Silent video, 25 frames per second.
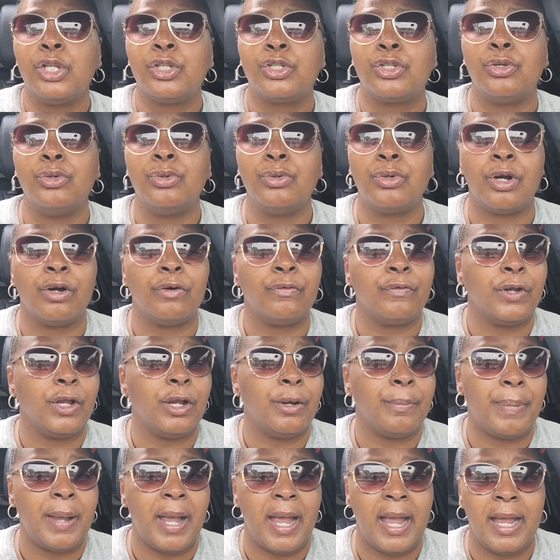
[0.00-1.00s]
two
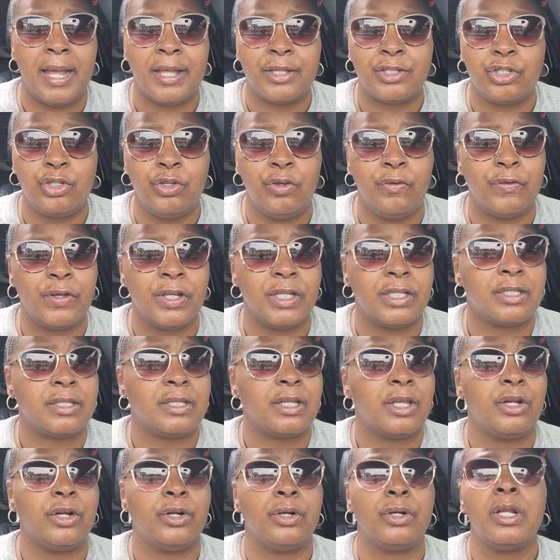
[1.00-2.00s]
career paths you've
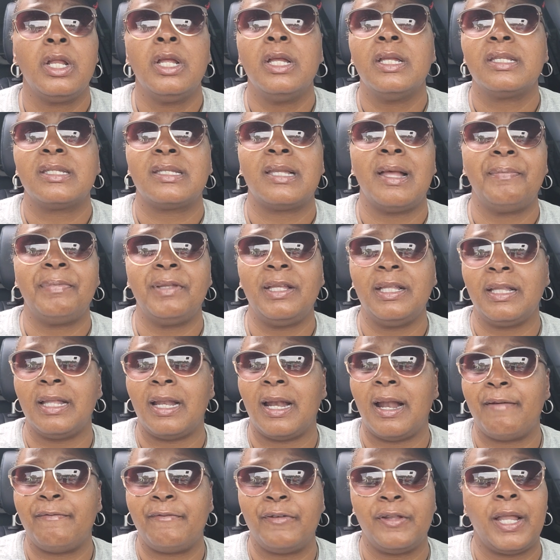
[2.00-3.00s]
considered, something
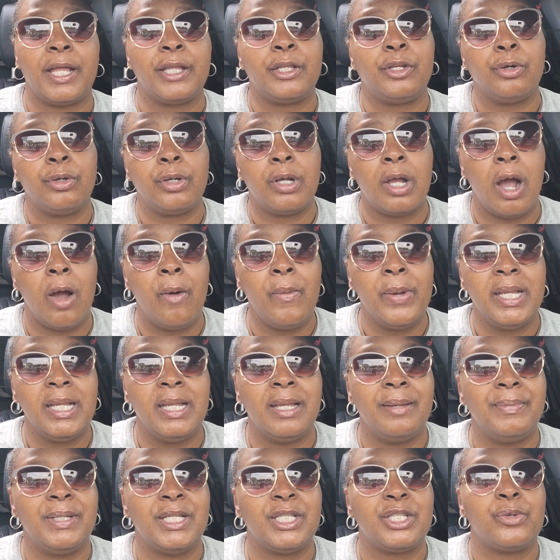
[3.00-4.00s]
that I feel like you're going
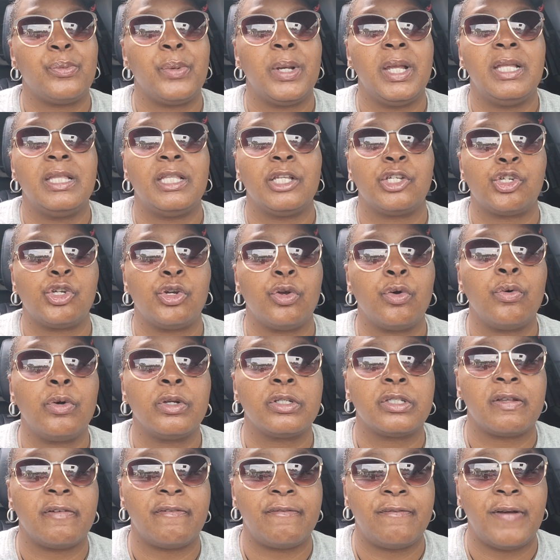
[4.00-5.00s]
in between that you're
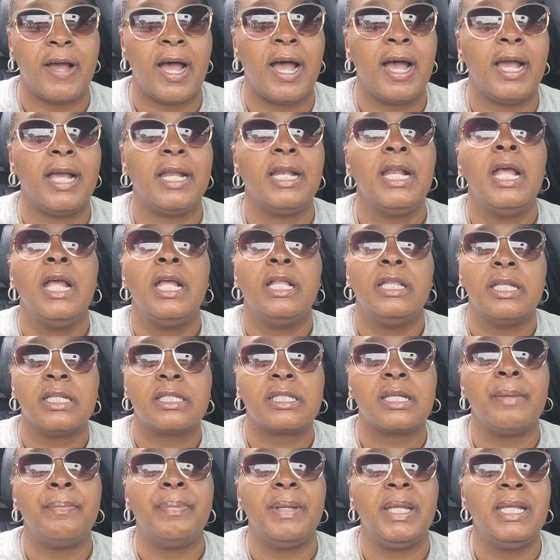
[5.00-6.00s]
going to find.
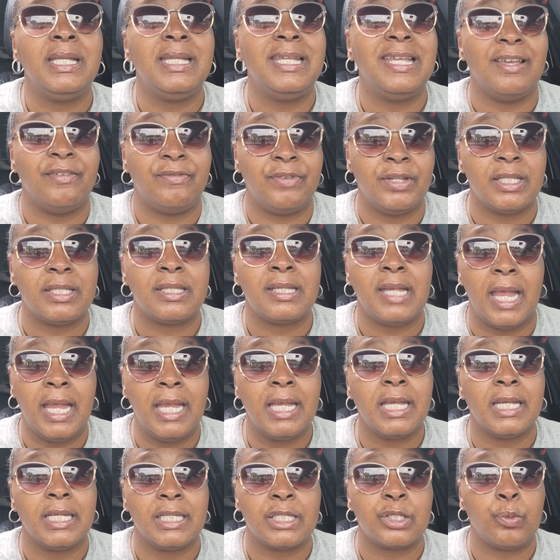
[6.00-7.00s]
This could be give and
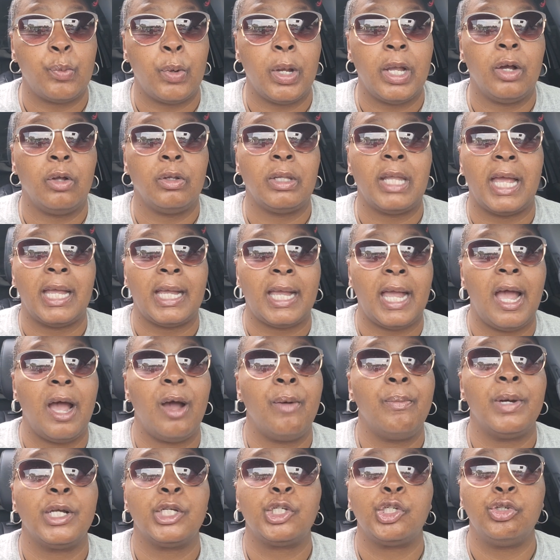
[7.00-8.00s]
take as well, like
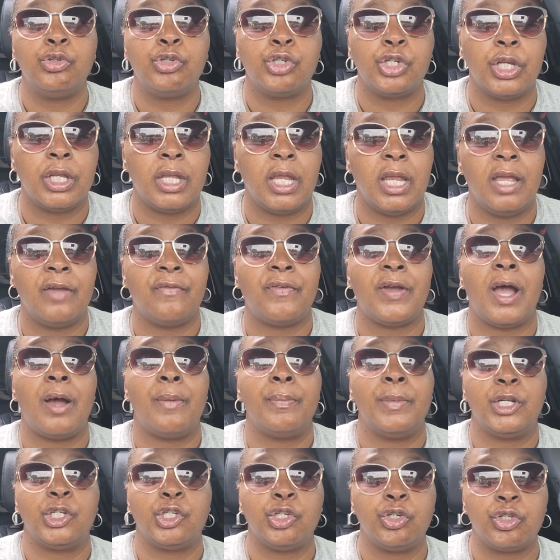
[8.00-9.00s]
how much you should give, how
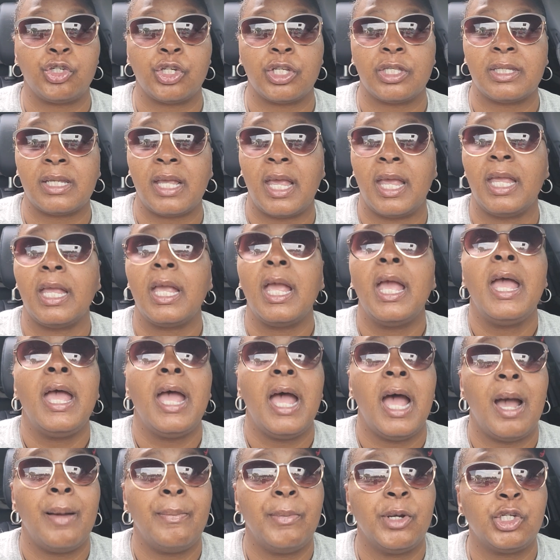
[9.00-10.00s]
much you should take,
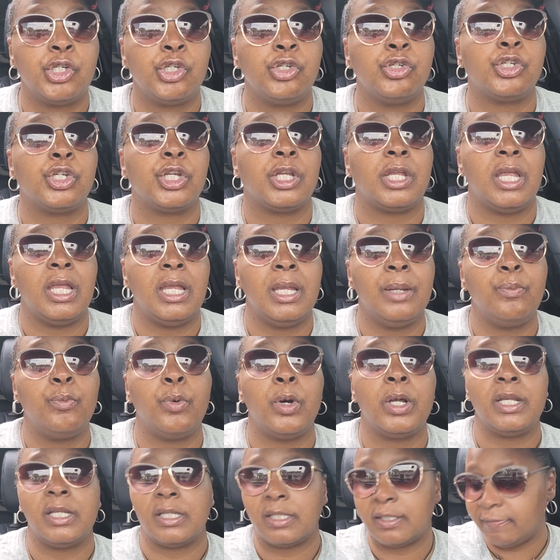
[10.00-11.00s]
how much you should keep,
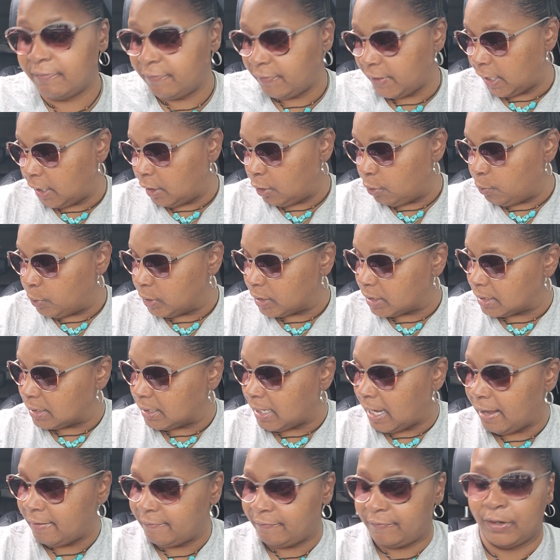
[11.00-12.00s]
what is fair, what's
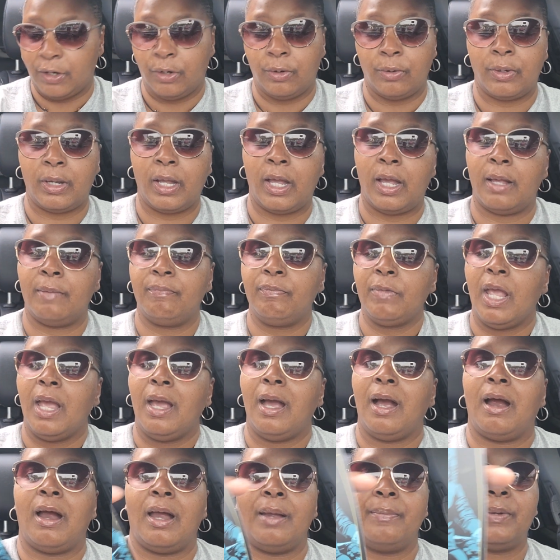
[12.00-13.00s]
not fair. Okay,
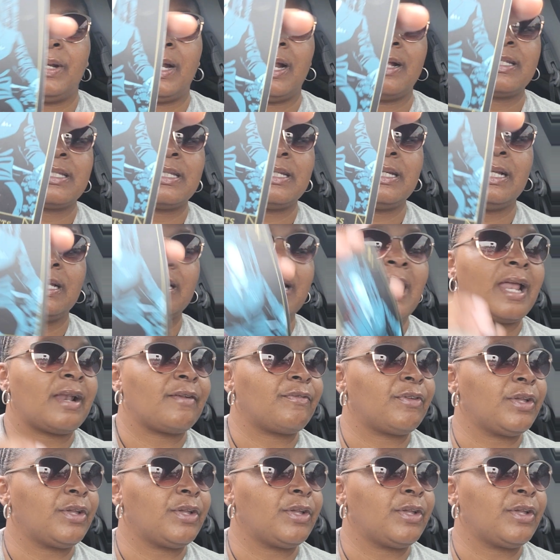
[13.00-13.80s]
all right, but I see a lot of